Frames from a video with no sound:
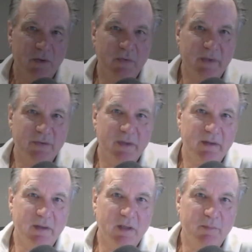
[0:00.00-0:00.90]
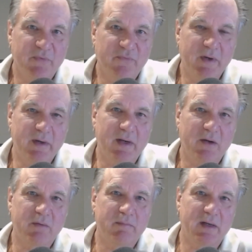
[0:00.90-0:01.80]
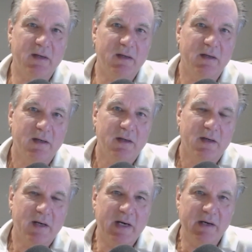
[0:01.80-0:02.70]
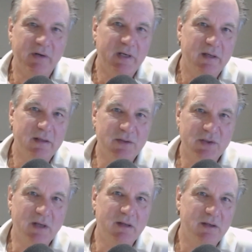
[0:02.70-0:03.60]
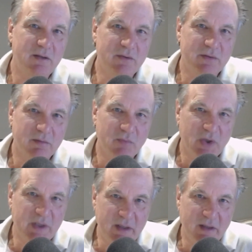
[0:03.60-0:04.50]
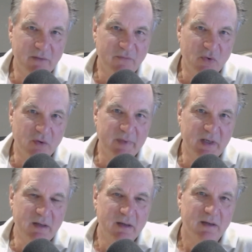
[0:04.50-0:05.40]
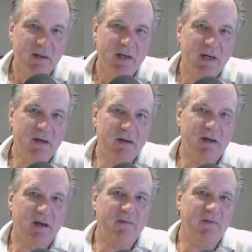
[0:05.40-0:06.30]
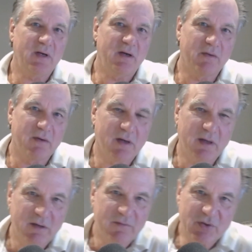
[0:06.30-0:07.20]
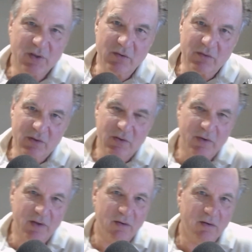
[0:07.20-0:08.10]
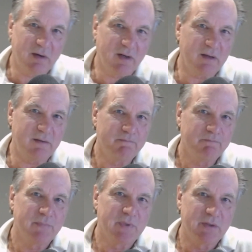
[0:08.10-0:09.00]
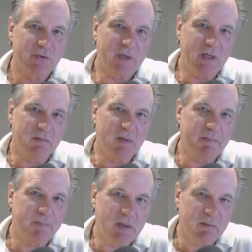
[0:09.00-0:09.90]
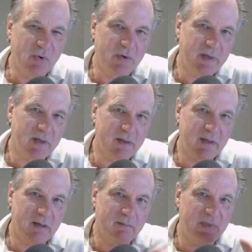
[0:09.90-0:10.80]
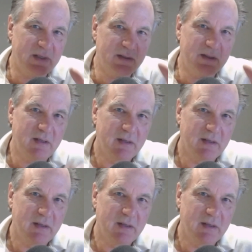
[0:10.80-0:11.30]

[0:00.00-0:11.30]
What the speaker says: I tried to help a friend out by hiring his son to do some cleaning for me. He didn't have any other kind of skills, so I thought I'd train him up in the morning and get him busy